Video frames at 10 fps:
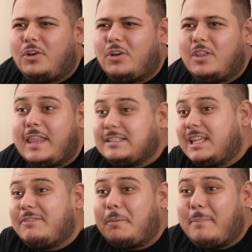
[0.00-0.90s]
all, that's
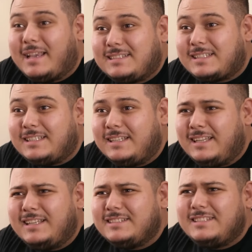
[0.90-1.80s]
not even Mexican.
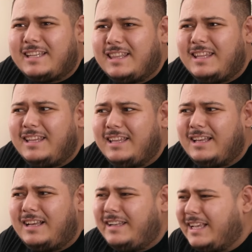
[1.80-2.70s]
Secondly,
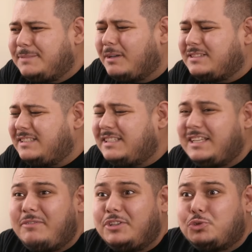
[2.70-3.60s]
an Xbox isn't even